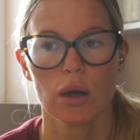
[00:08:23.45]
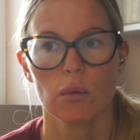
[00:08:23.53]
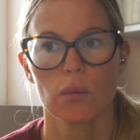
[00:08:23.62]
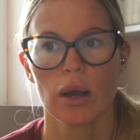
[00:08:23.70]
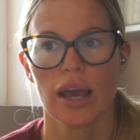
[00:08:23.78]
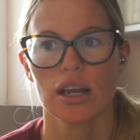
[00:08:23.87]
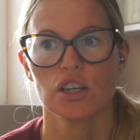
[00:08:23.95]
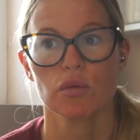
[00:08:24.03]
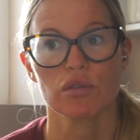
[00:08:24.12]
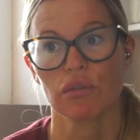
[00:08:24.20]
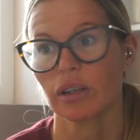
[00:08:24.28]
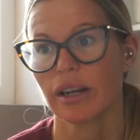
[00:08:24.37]
which
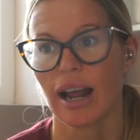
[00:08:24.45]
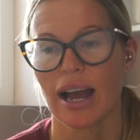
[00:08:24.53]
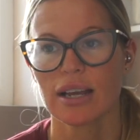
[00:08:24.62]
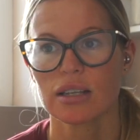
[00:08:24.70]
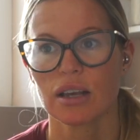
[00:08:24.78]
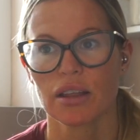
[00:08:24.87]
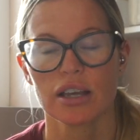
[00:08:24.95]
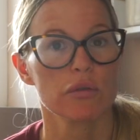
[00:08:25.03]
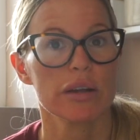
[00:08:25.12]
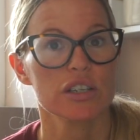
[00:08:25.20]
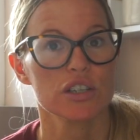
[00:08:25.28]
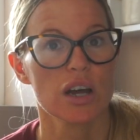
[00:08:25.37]
was really nice. I think it's
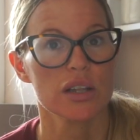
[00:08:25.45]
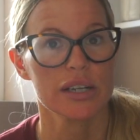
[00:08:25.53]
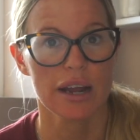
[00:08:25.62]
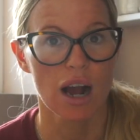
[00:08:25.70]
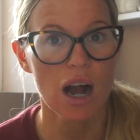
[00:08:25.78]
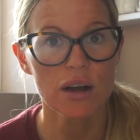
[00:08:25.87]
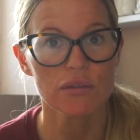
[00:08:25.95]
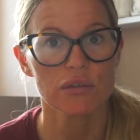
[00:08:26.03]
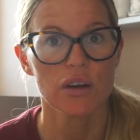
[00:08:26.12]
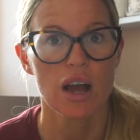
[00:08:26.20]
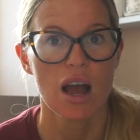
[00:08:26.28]
great to start the day off.